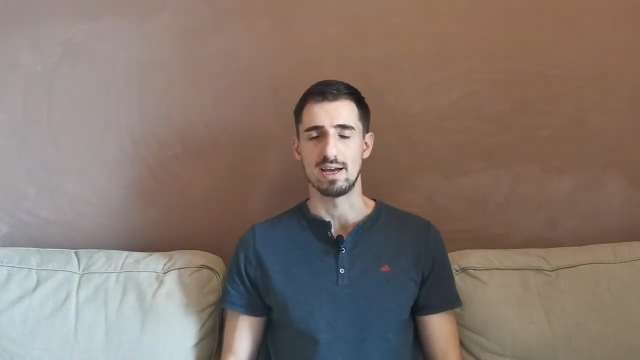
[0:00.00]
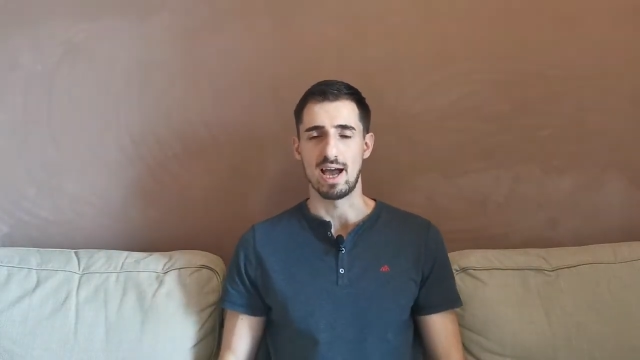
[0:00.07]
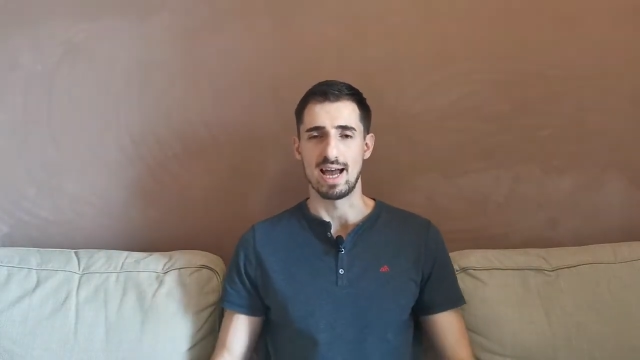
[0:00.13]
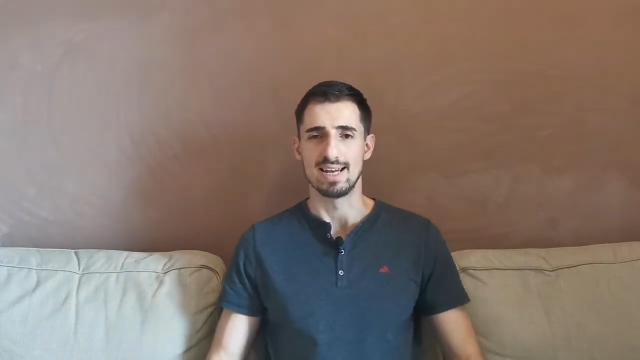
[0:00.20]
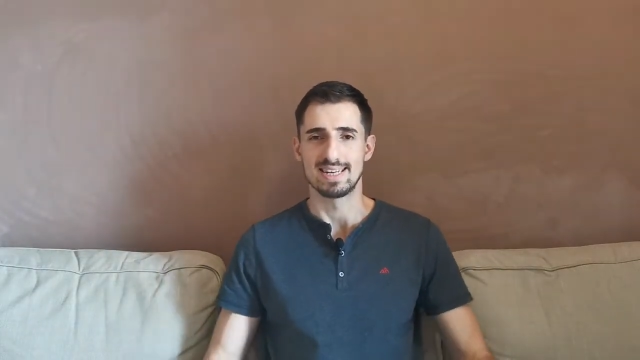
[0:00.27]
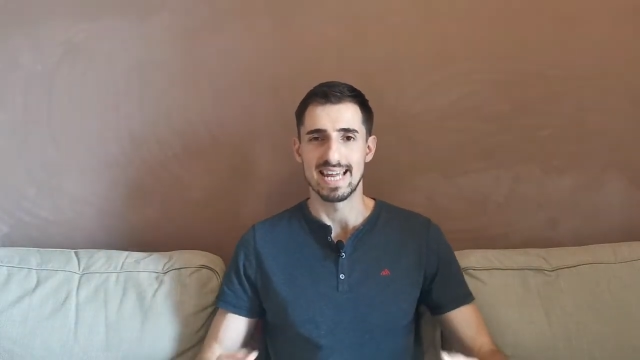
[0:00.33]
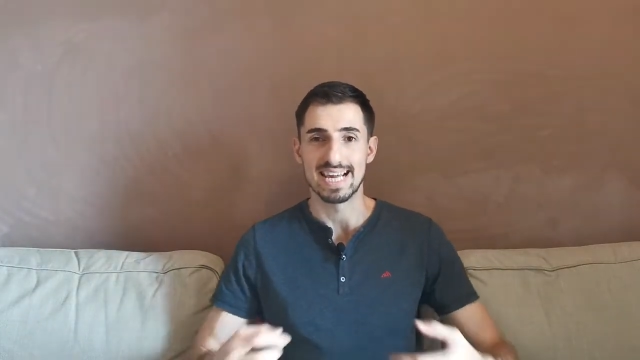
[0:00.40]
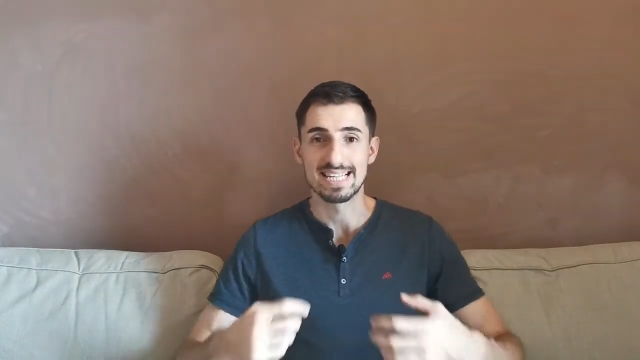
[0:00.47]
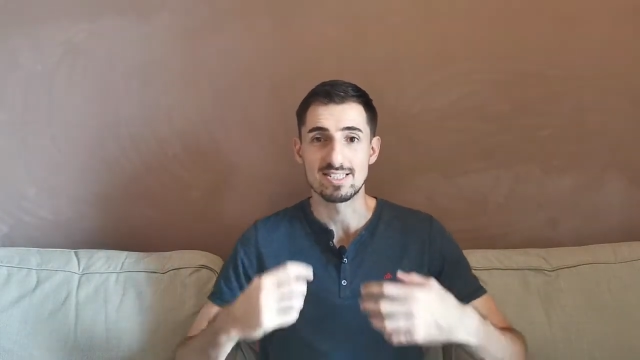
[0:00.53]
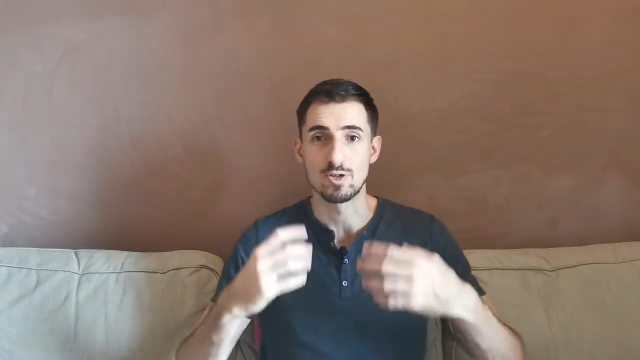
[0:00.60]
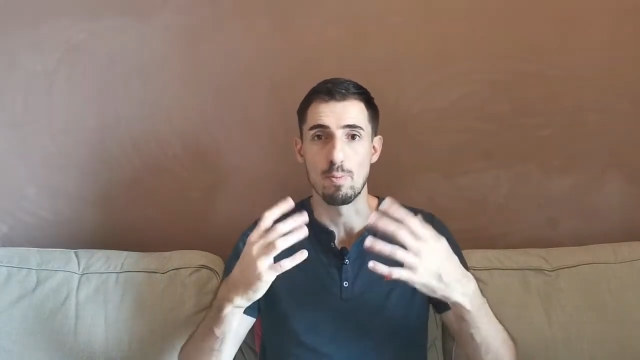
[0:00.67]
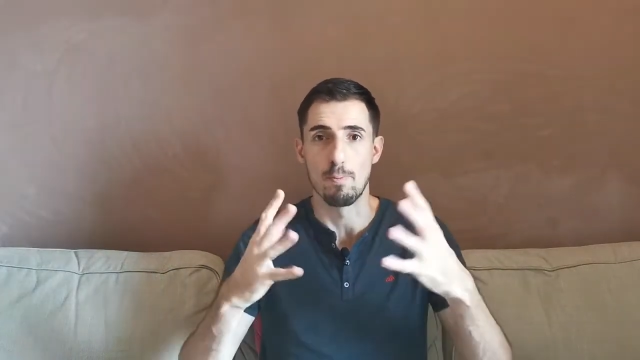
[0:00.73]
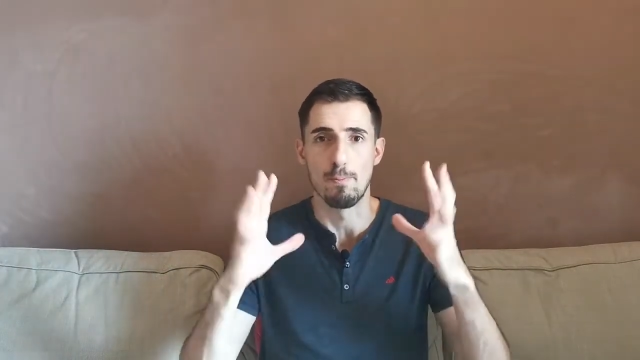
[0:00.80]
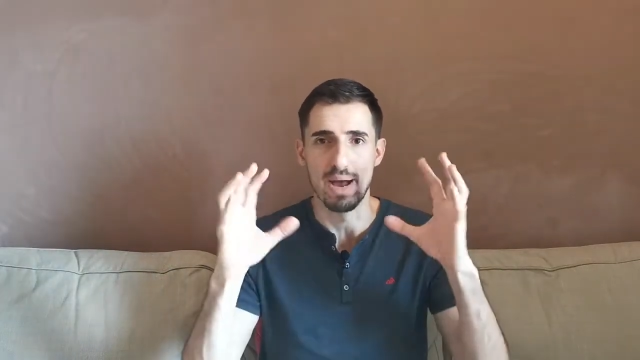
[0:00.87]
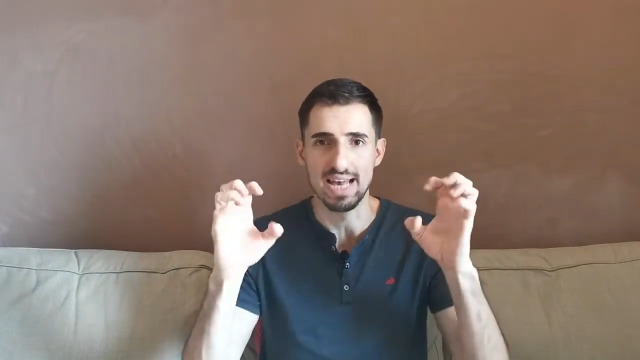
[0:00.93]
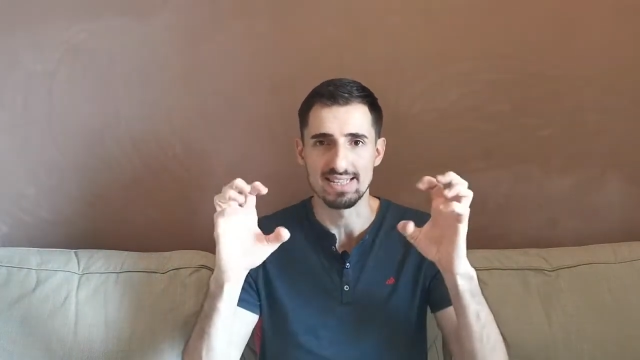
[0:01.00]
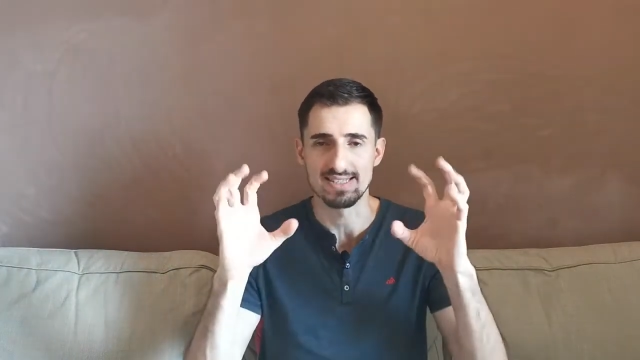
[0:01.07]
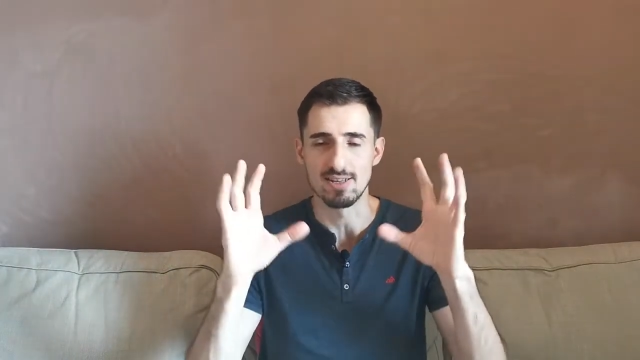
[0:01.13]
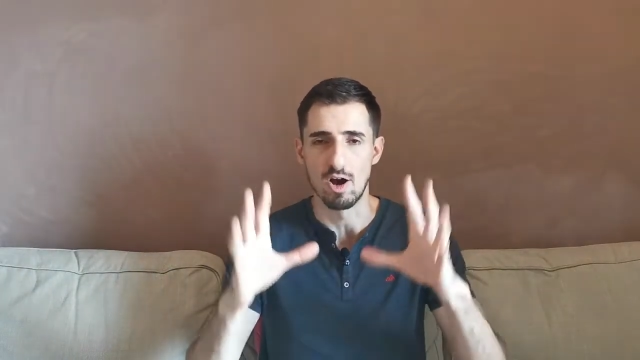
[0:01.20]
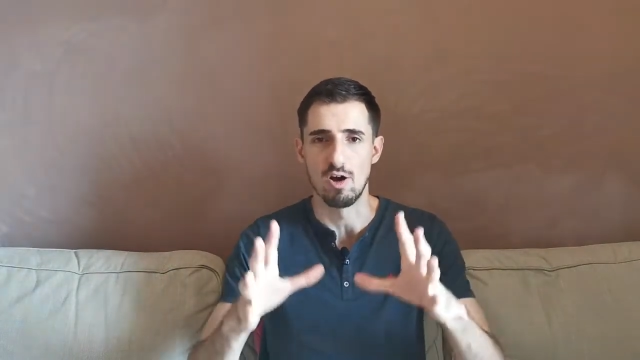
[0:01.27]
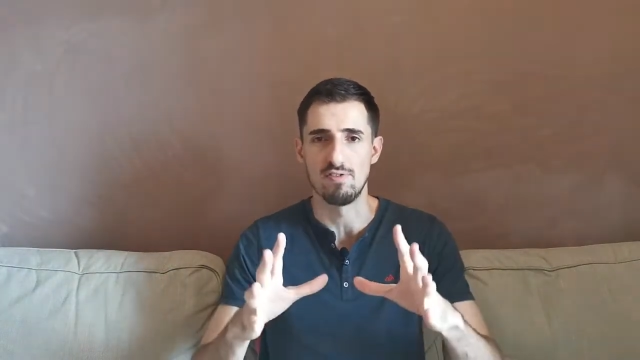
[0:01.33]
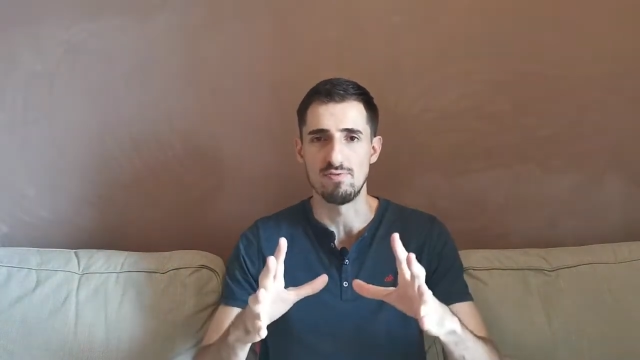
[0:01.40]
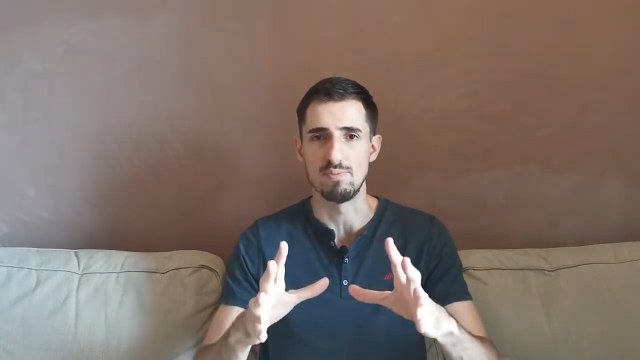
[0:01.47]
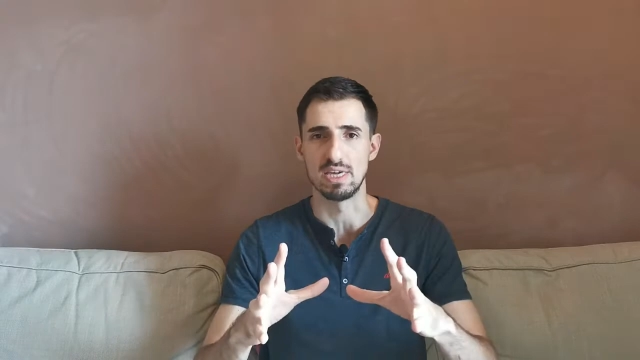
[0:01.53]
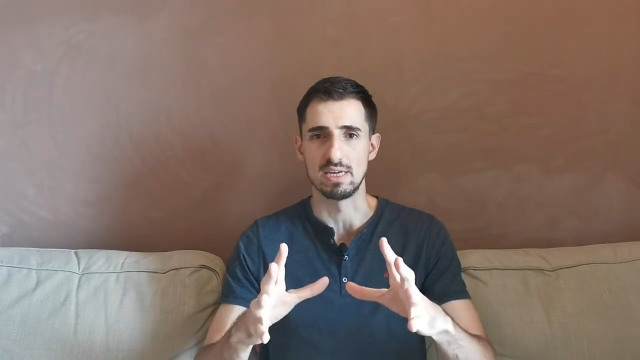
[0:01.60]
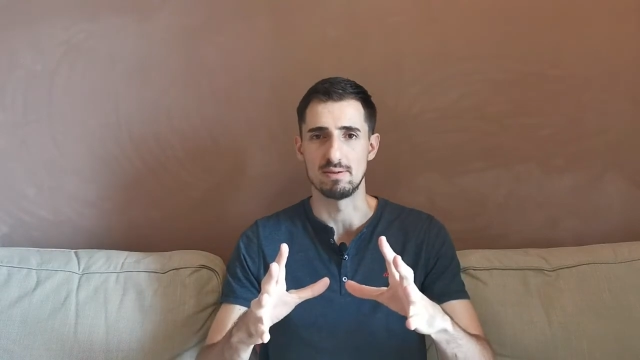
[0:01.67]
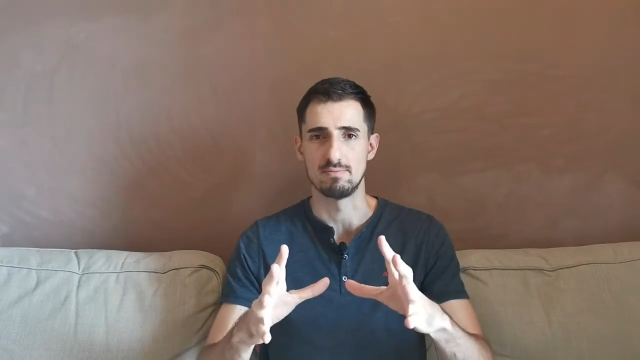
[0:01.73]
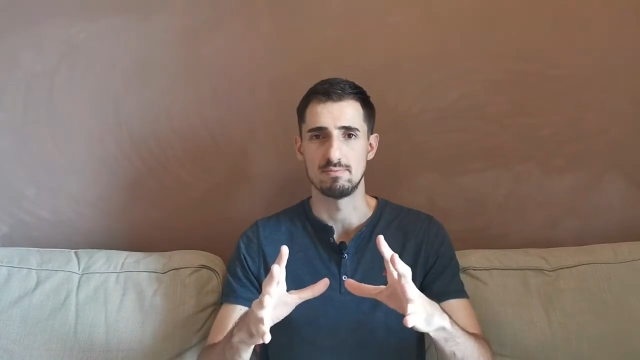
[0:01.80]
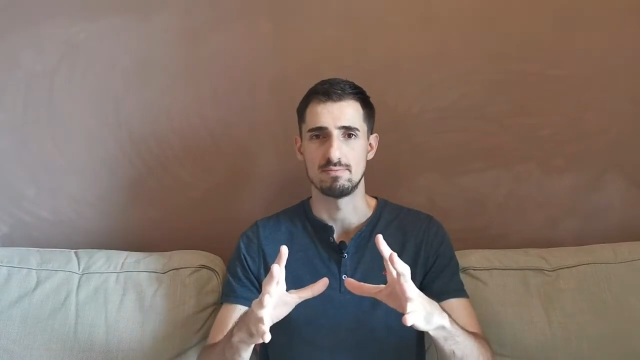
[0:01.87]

and takes the best of me?